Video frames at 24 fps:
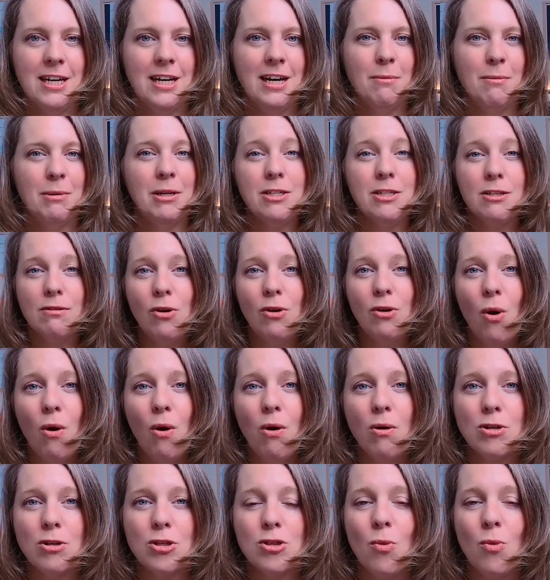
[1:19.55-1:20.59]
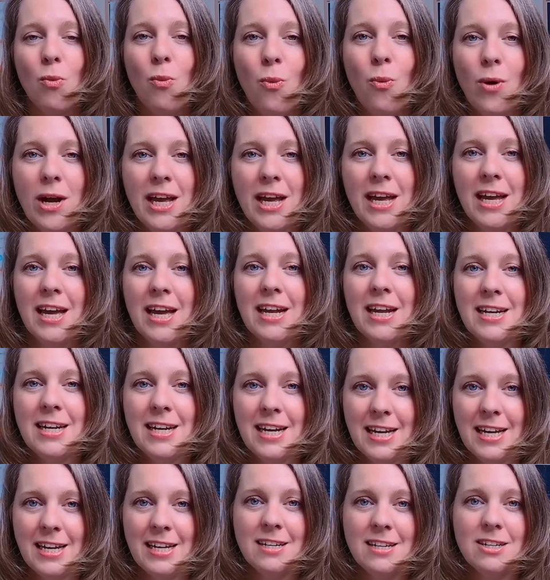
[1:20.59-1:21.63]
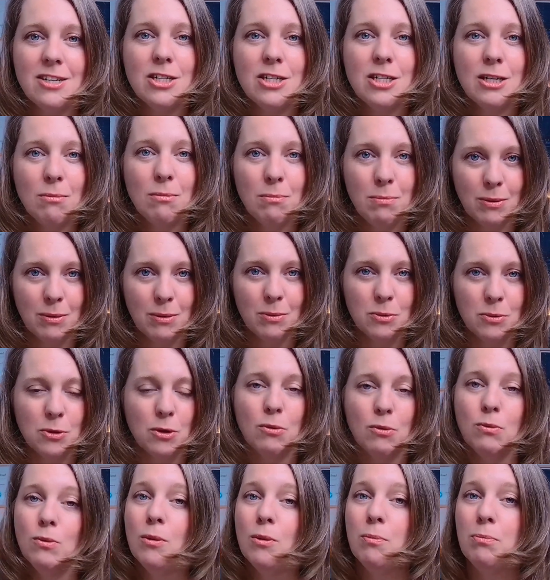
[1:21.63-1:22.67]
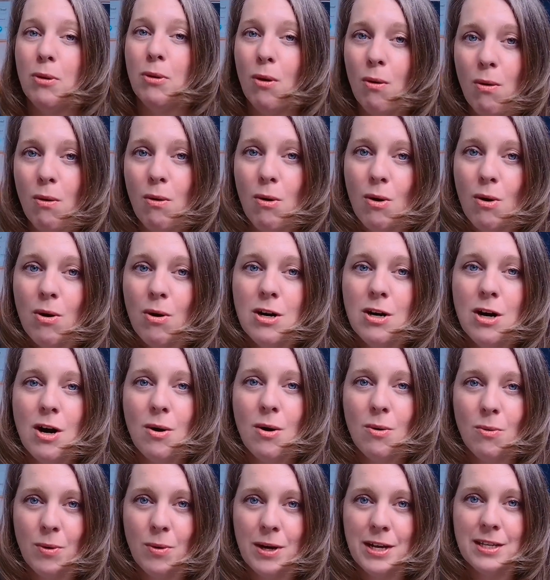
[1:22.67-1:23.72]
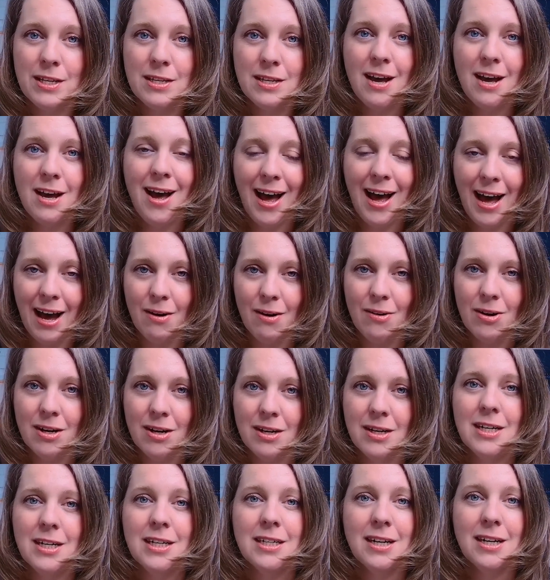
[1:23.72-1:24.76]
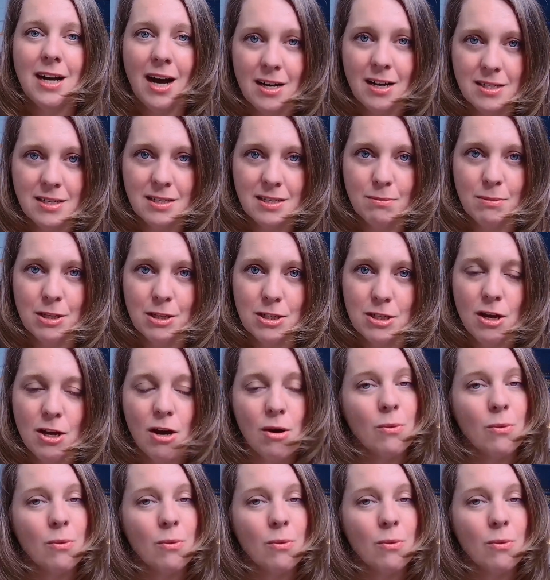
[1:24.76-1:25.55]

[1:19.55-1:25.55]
Because of course, we need to build rapport with our customers.